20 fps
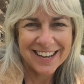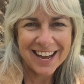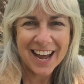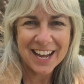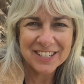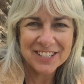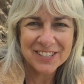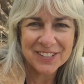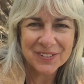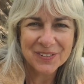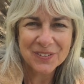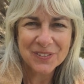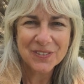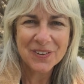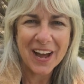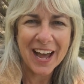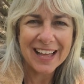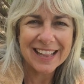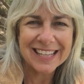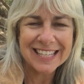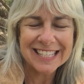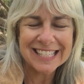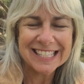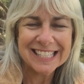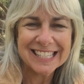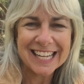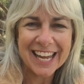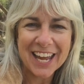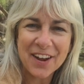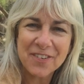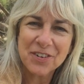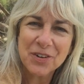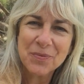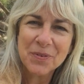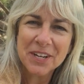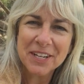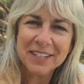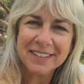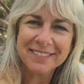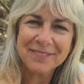Hi, Sue. Hi, Liz. Hi,
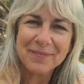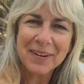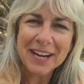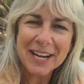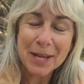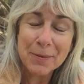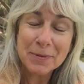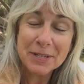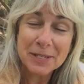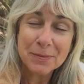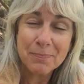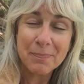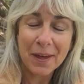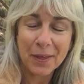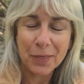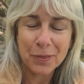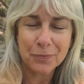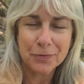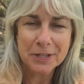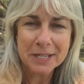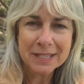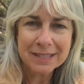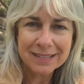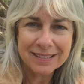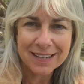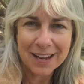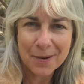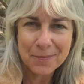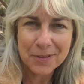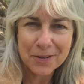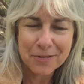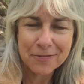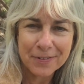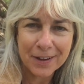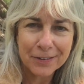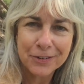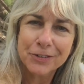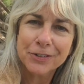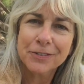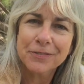everyone. My name is Beth Reese. I'm the
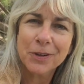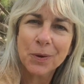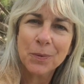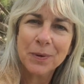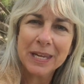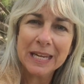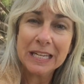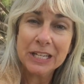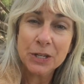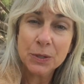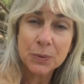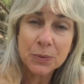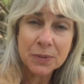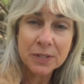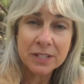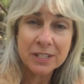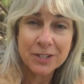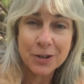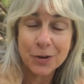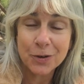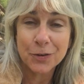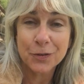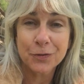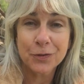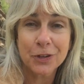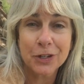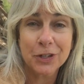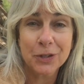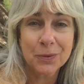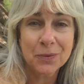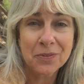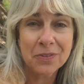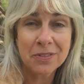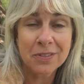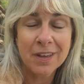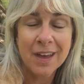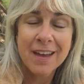founder of Yoginos, Yoga for Youth.